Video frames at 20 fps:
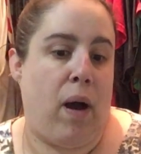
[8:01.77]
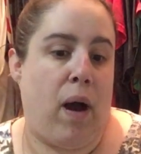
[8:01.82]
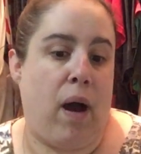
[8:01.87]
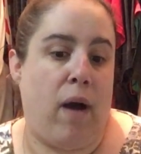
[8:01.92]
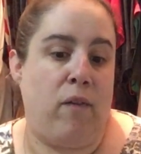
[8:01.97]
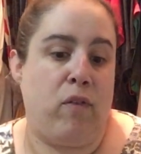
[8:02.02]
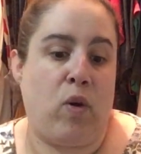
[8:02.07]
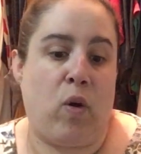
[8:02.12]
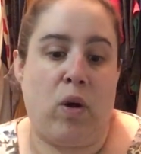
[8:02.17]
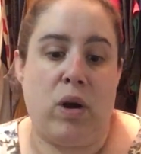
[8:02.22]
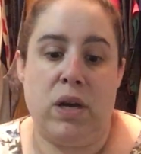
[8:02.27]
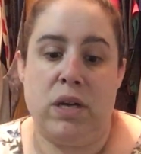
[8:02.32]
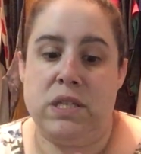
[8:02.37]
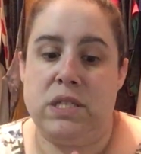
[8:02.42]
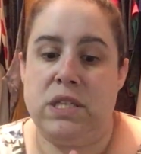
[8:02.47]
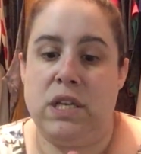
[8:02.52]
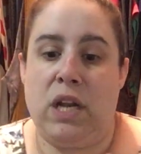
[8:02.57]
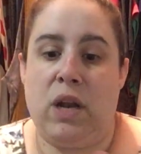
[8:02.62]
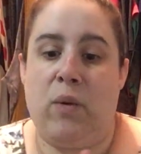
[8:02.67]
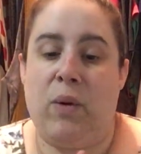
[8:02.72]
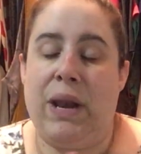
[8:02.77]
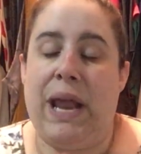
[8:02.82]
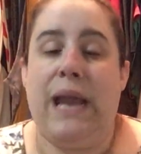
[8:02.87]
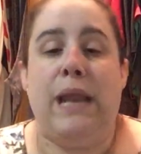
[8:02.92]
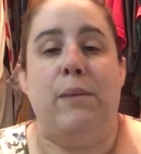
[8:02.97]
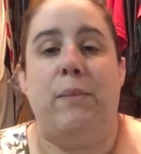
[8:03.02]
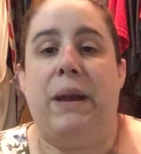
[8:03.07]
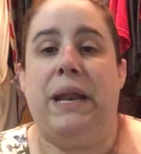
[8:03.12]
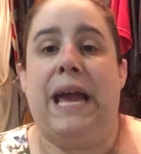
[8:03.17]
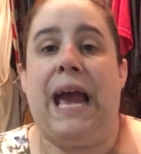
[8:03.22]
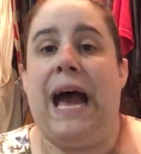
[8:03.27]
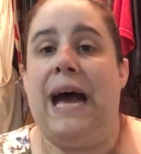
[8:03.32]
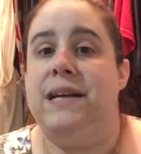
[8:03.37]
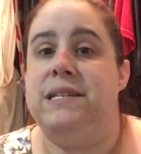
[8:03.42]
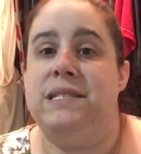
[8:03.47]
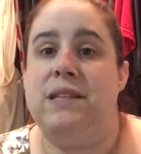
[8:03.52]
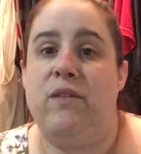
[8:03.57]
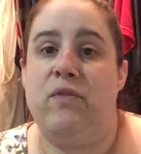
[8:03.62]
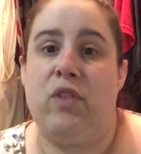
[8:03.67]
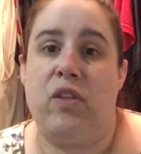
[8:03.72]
Of course, when anybody has stuff